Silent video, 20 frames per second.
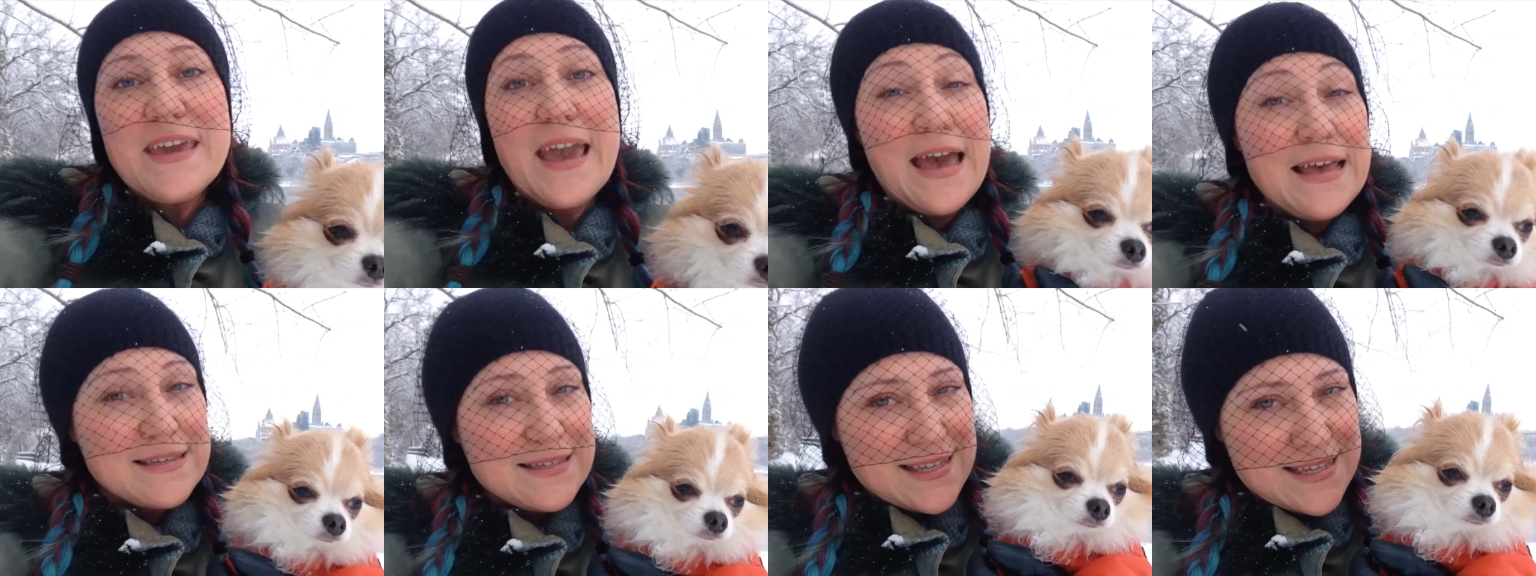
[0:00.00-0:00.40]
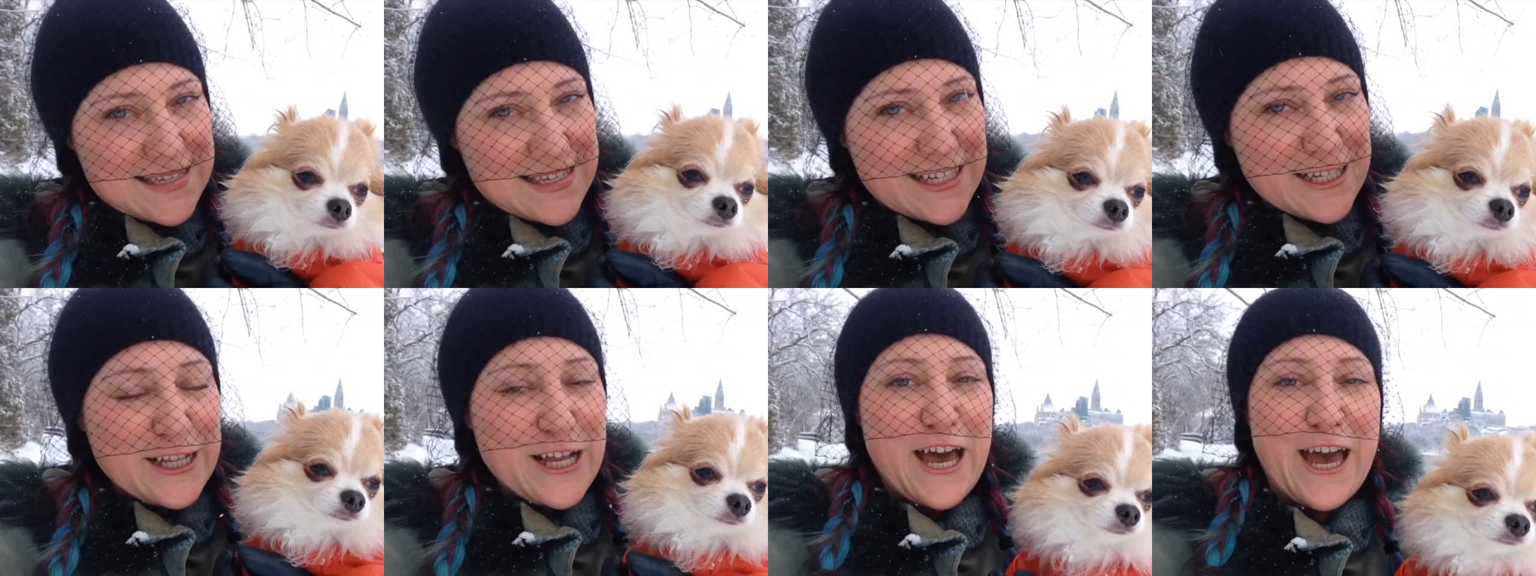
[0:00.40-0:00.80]
Yes, this
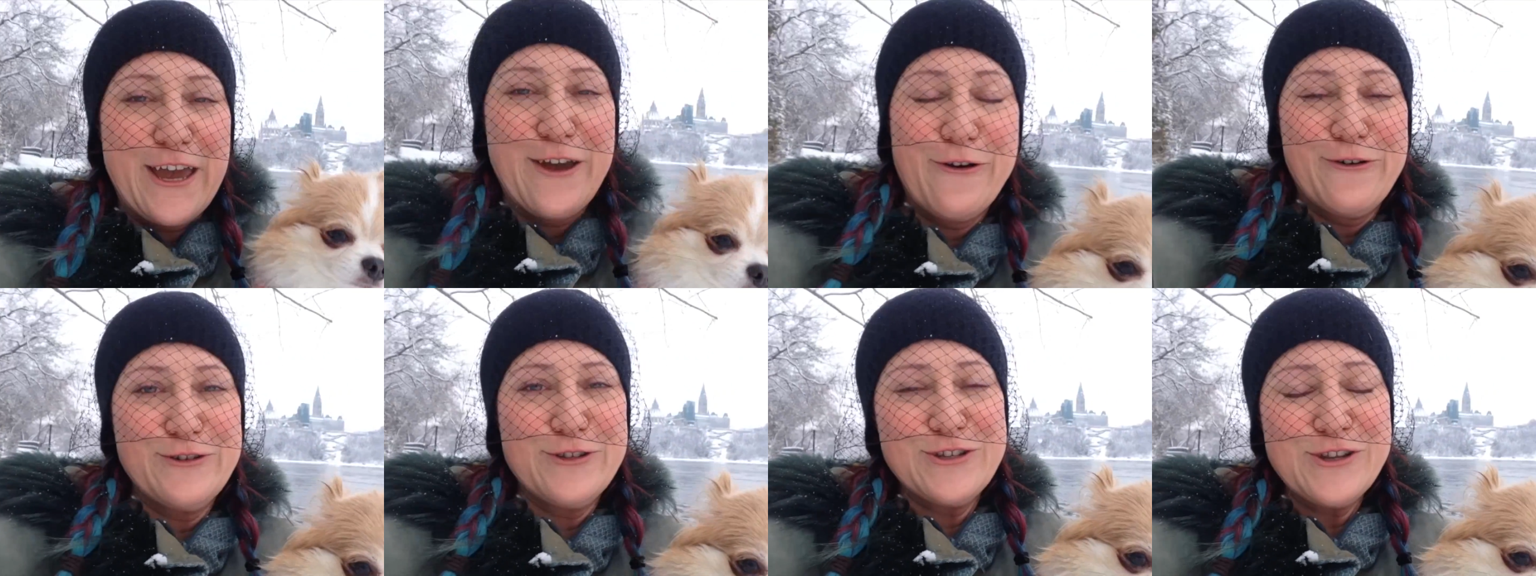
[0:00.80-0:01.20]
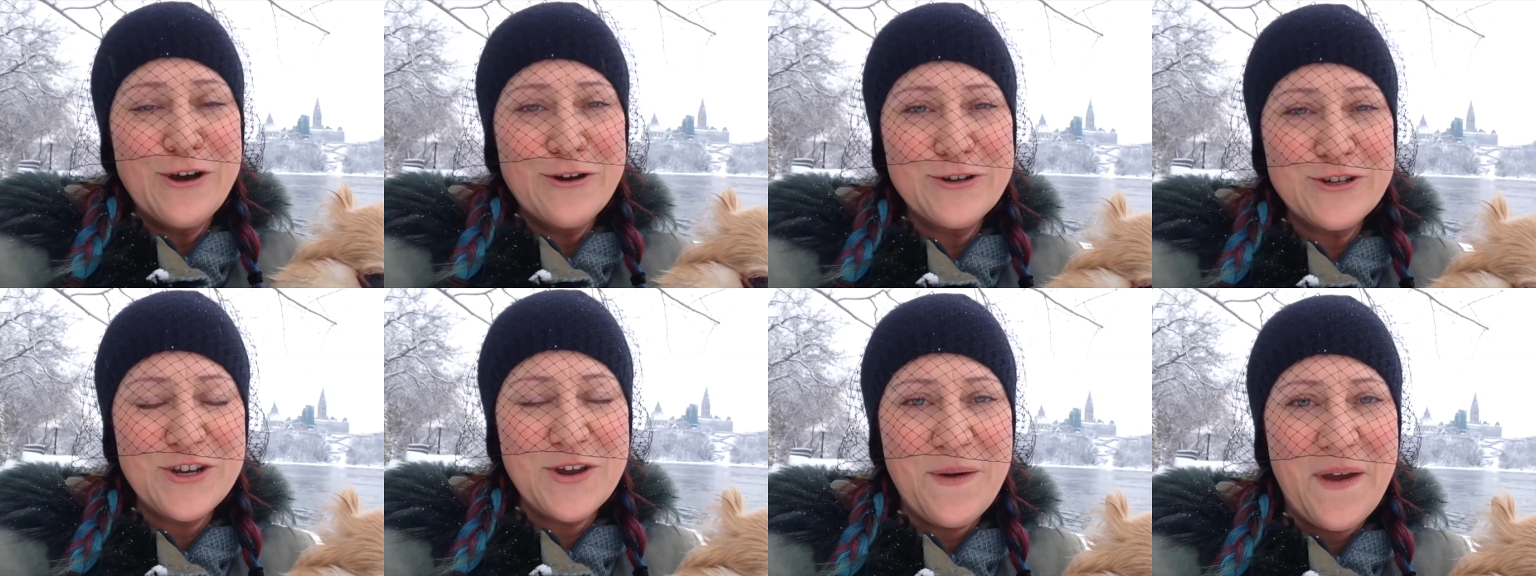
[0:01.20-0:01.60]
little guy goes
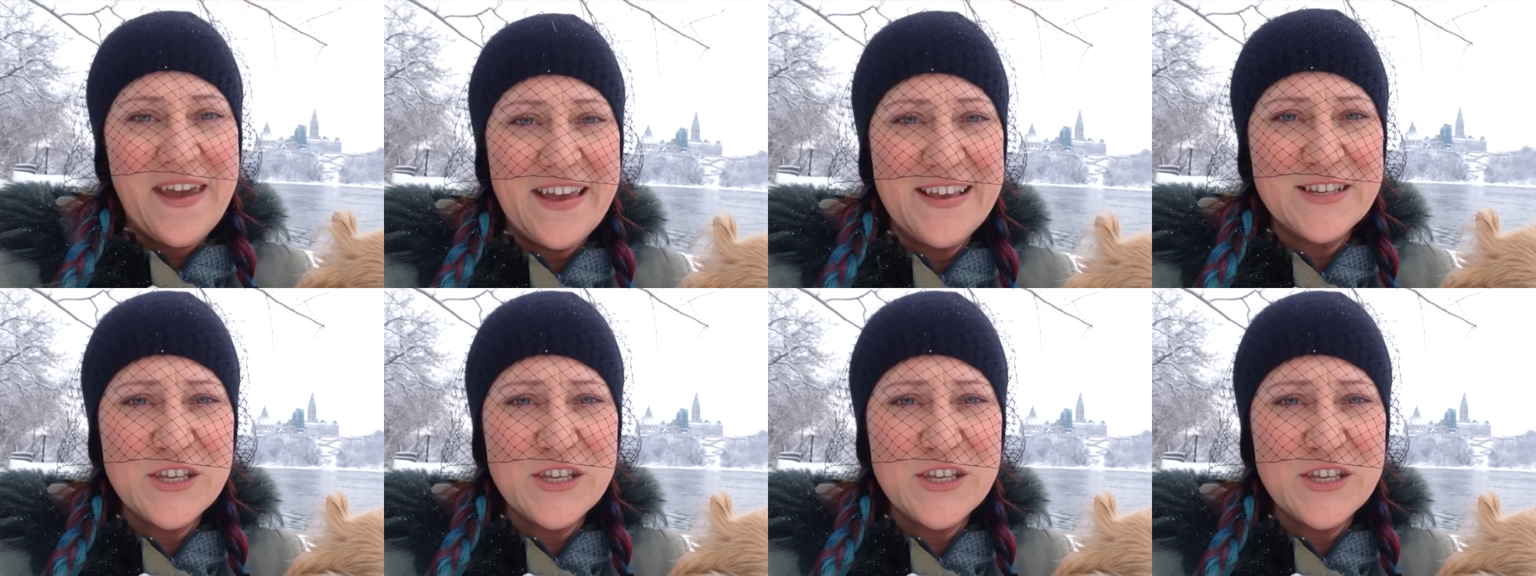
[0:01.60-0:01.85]
snowshoeing.